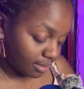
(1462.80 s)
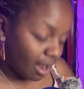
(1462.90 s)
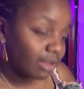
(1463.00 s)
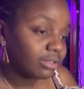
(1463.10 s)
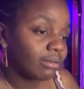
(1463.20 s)

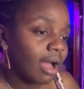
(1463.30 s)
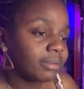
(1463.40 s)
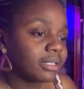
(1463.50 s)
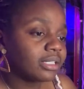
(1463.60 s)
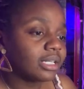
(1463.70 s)
Also, I'm
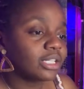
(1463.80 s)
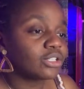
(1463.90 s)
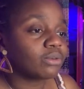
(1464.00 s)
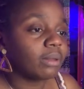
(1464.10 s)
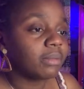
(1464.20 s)
such an
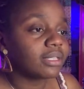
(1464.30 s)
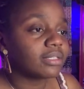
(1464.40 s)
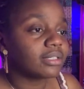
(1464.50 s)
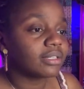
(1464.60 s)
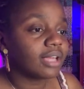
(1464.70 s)

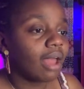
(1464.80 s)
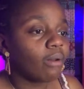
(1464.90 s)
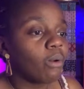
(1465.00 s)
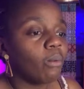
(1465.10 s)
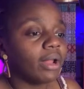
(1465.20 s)
extremist. I don't
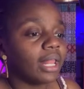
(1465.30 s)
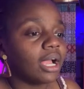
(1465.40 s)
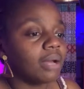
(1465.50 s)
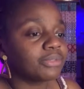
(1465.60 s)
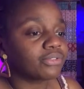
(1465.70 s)
know where that
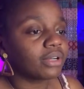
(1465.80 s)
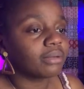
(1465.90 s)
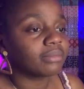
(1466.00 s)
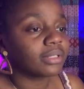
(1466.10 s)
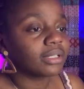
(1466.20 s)
comes
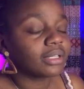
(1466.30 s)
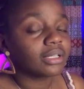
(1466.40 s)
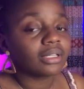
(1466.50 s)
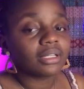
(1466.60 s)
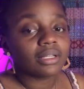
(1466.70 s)
from.
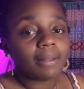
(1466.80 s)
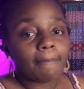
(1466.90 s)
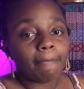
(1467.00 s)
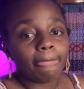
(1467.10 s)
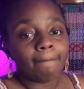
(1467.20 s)

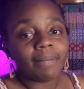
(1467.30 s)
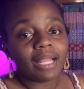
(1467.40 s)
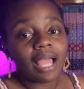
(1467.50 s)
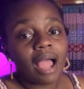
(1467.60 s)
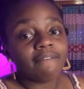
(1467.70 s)

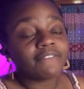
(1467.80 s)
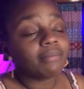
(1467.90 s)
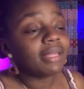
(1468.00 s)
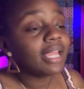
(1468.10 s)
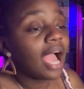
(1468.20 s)
But for
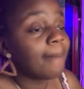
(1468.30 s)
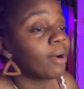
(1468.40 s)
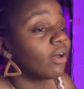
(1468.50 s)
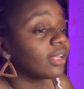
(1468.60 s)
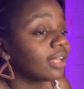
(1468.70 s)
me, I'm
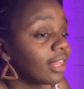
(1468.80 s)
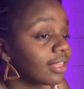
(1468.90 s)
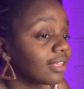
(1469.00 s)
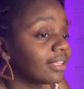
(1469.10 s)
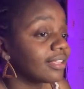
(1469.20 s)
all or
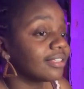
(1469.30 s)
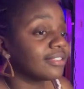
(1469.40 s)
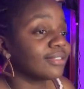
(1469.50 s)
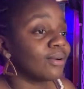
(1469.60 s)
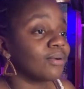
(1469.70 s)
nothing.
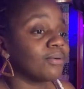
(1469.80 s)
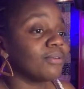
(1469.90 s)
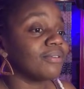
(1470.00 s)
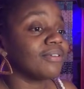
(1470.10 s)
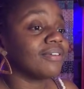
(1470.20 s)
So
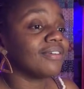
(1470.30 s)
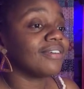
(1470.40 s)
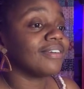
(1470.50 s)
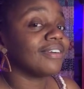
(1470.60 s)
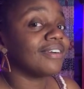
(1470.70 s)

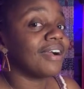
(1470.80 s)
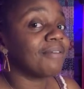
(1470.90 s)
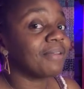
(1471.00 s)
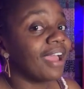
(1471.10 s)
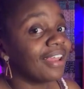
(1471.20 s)

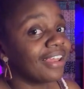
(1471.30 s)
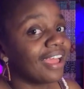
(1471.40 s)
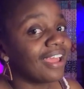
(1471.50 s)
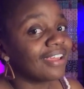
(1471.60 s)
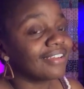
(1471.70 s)
I'm kind of
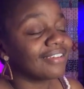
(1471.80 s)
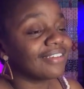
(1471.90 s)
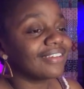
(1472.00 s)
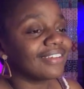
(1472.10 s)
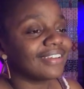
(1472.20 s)
like,
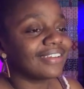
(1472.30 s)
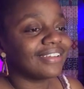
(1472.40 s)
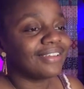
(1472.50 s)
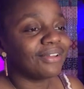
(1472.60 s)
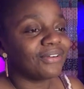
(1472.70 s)

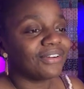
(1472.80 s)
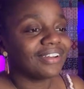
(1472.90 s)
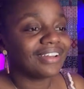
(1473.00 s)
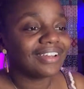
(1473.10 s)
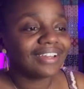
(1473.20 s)
you know,
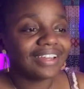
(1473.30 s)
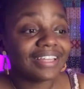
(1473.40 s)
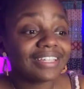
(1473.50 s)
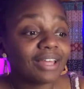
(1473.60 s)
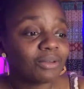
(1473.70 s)

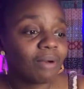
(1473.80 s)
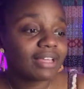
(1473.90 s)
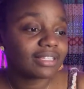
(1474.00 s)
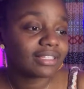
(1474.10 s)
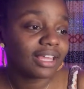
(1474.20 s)
it's not the
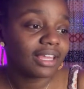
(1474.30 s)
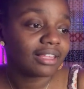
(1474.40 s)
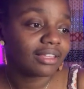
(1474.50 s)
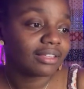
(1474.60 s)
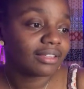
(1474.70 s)
wisest thing.